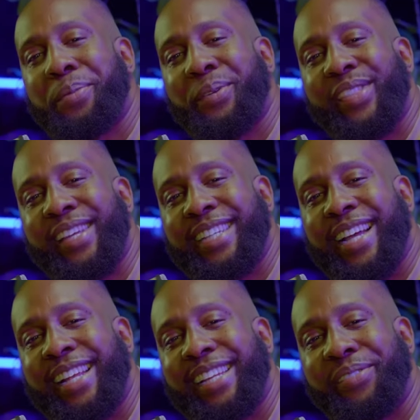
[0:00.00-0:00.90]
three things I
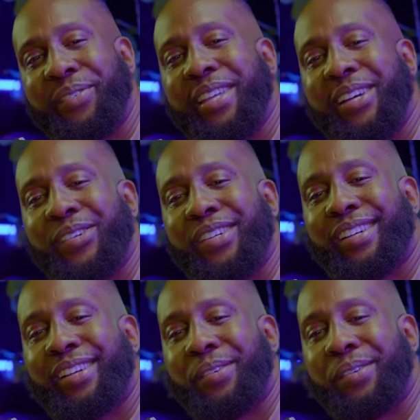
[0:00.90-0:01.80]
can't live without?
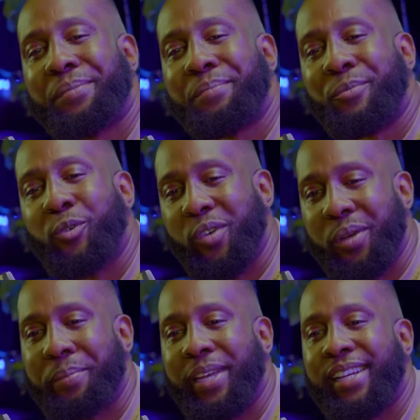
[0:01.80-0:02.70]

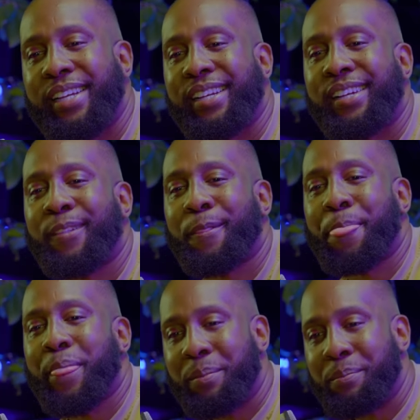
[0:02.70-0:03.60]
women,
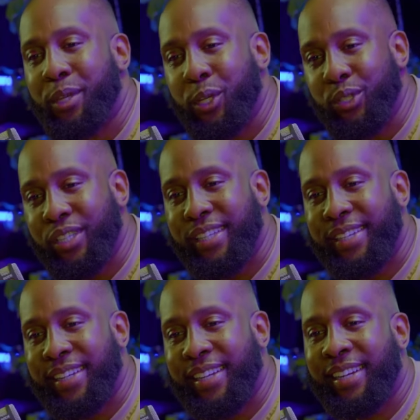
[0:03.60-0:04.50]

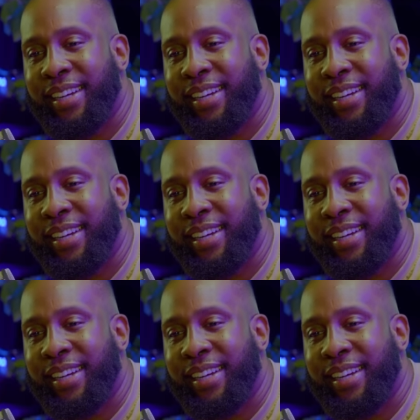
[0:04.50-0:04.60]
music,